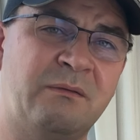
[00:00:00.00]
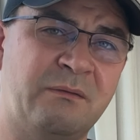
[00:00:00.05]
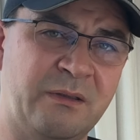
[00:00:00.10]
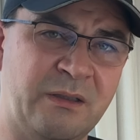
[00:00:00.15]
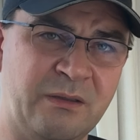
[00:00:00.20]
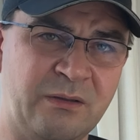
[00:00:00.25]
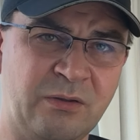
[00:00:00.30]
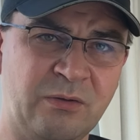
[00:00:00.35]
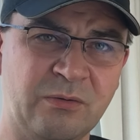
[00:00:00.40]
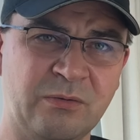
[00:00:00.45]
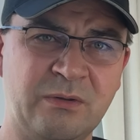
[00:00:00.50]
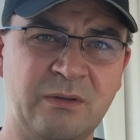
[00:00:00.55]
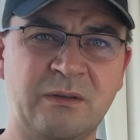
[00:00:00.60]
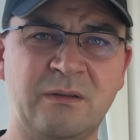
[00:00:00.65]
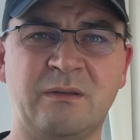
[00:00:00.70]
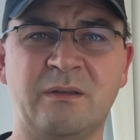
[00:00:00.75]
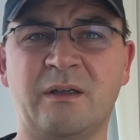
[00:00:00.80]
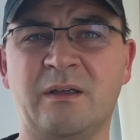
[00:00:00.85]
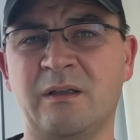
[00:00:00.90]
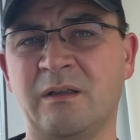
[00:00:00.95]
then use
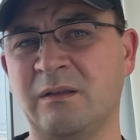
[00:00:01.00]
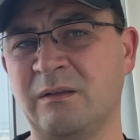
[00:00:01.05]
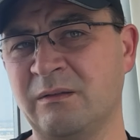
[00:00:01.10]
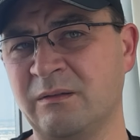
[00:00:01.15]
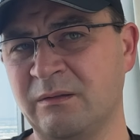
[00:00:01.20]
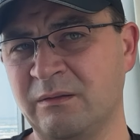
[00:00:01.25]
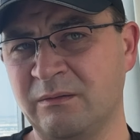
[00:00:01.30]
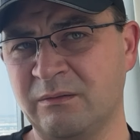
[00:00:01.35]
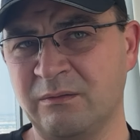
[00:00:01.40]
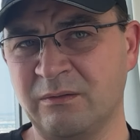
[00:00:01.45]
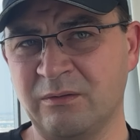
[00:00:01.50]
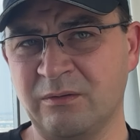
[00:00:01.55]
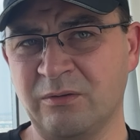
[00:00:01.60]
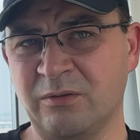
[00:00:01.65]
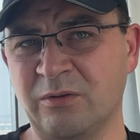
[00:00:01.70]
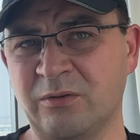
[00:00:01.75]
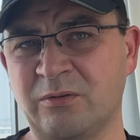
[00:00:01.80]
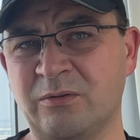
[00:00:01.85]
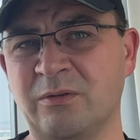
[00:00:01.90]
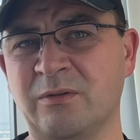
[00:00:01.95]
it and
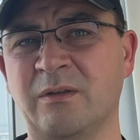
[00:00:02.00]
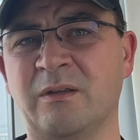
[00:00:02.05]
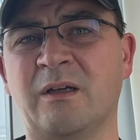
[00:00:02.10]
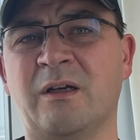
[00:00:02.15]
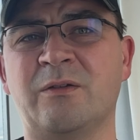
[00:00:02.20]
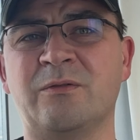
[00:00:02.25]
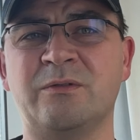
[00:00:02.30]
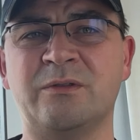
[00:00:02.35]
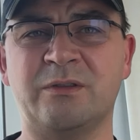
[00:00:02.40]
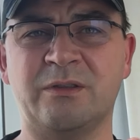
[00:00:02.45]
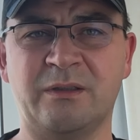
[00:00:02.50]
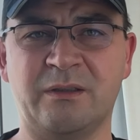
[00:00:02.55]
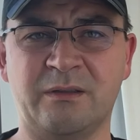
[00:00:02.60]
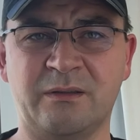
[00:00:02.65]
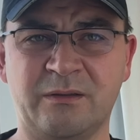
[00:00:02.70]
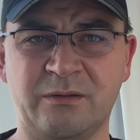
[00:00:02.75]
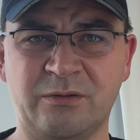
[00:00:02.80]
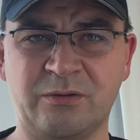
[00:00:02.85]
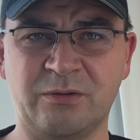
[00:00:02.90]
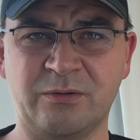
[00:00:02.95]
go to the lounge
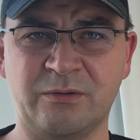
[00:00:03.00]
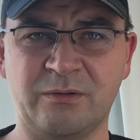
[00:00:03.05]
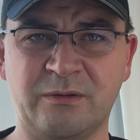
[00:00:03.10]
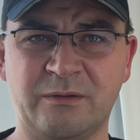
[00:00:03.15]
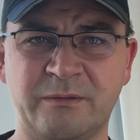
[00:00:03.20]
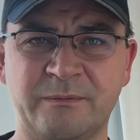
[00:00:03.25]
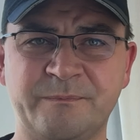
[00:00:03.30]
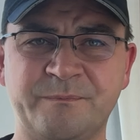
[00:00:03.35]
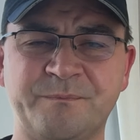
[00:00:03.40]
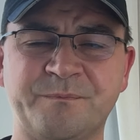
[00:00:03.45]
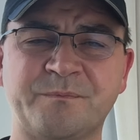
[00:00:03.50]
and enjoy it.